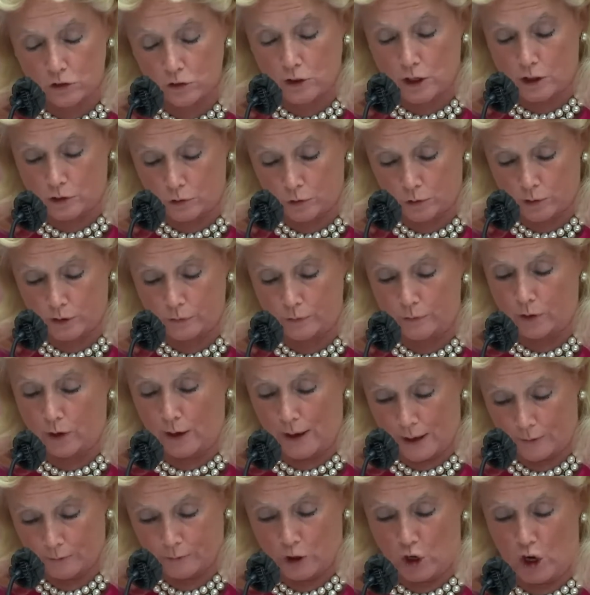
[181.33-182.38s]
this country
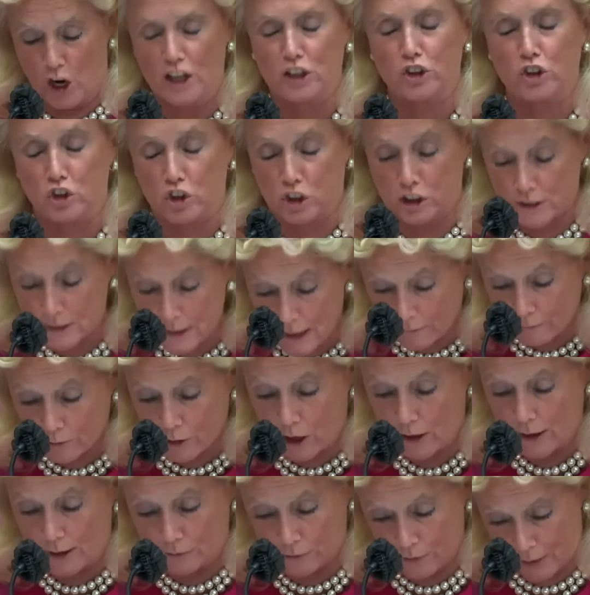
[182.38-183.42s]
forever. It should
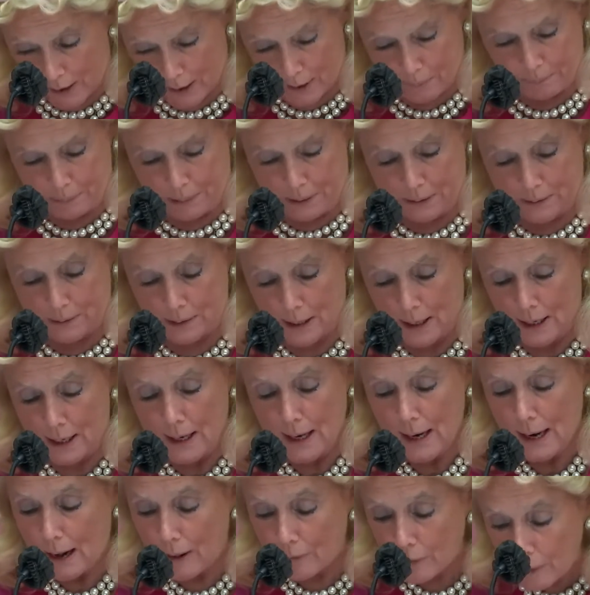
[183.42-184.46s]
never have happened.
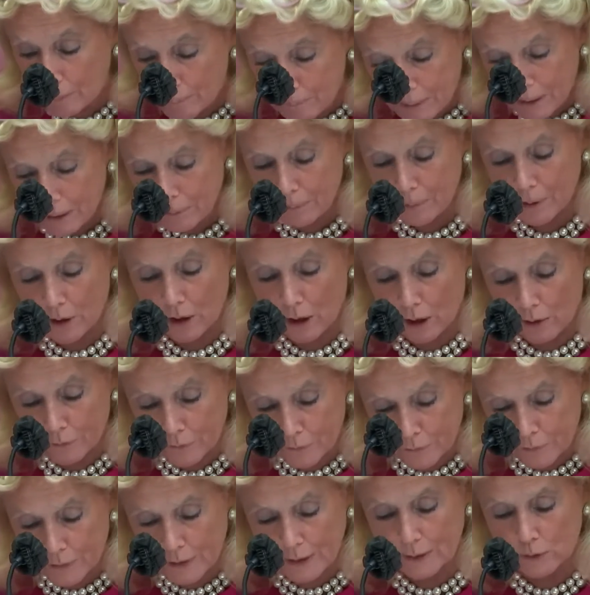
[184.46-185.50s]
And the people of
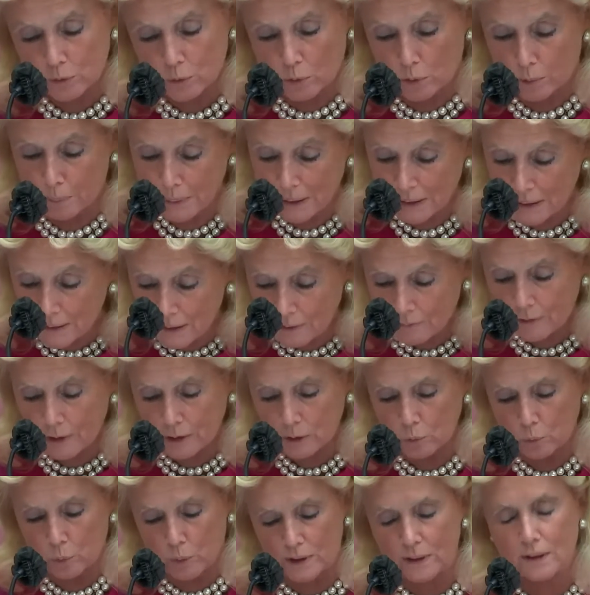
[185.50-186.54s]
Flint will be
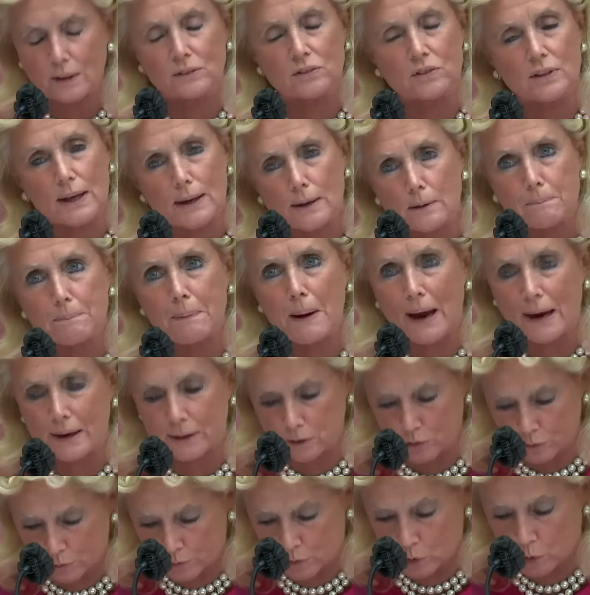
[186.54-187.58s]
living with its
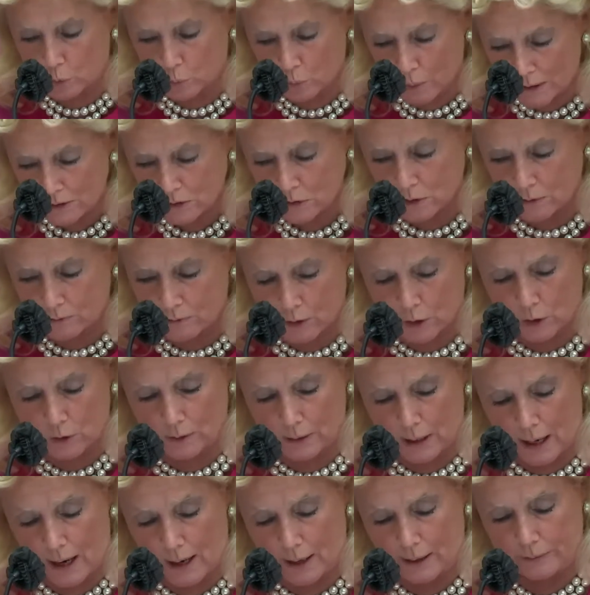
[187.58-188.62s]
impacts for the rest of their
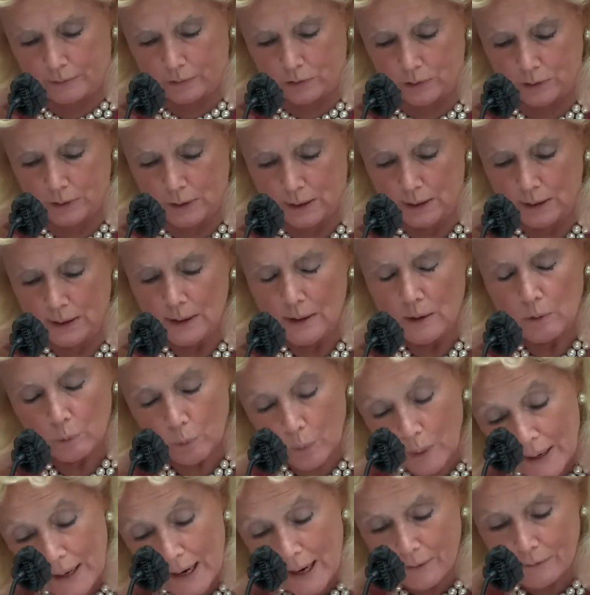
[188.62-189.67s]
lives.
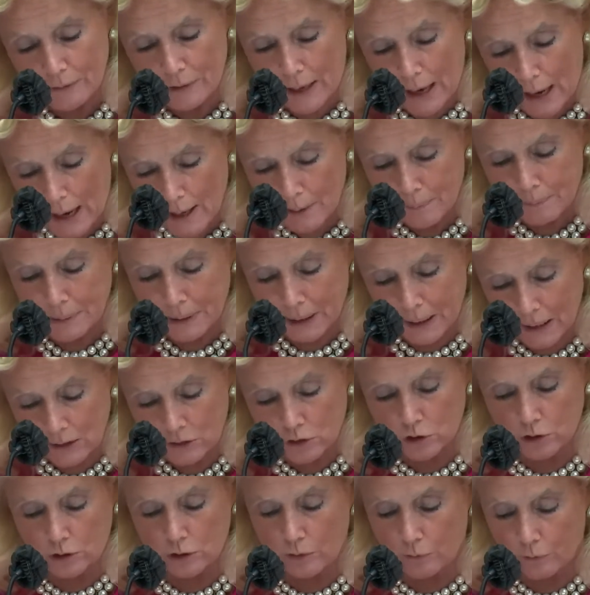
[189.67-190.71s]
We have an
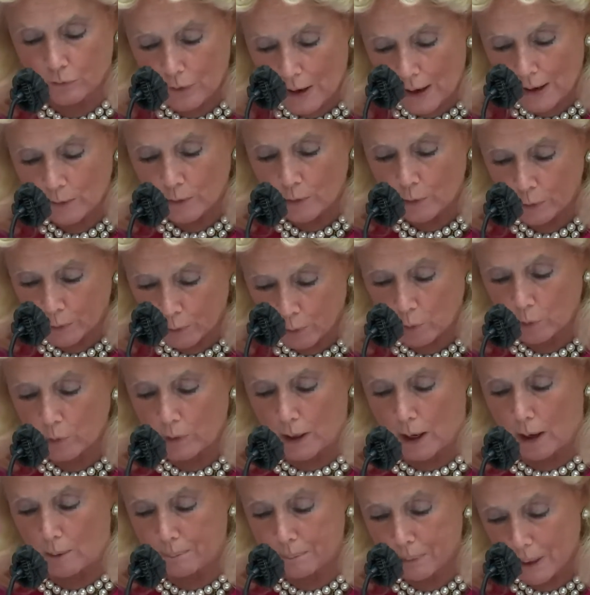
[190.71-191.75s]
obligation to follow through
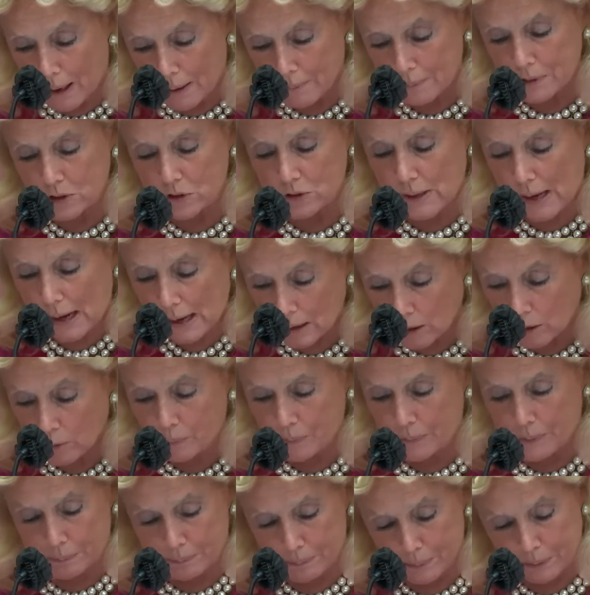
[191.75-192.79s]
on our promise to
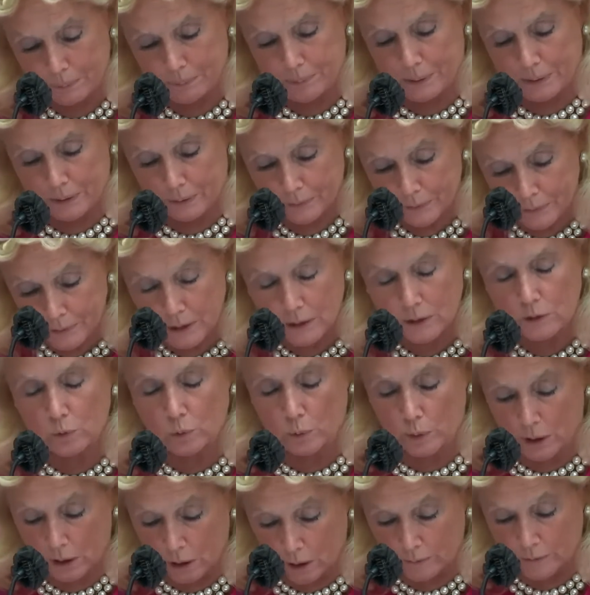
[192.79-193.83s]
help the people of Flint
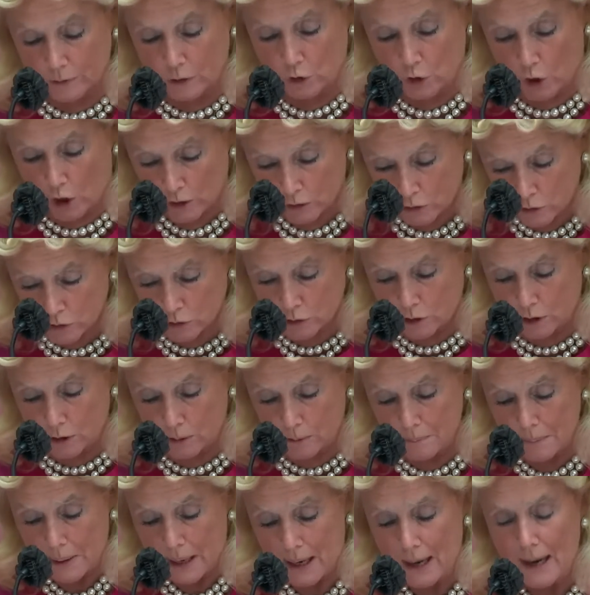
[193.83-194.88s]
recover
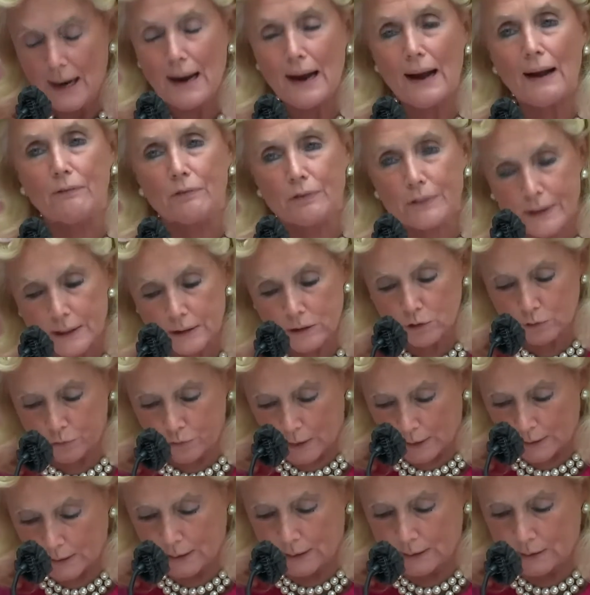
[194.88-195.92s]
long-term, and this
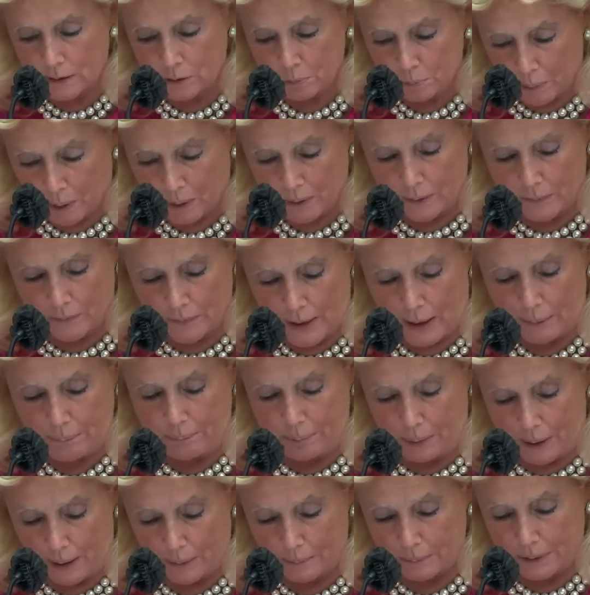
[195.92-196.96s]
funding is part of that
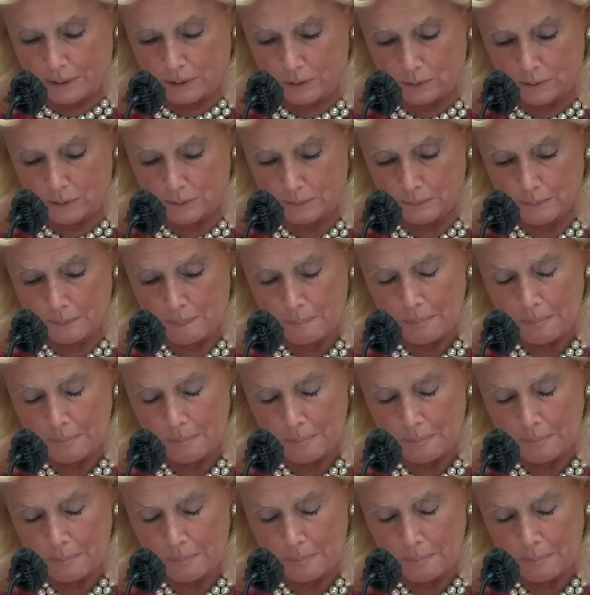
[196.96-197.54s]
promise.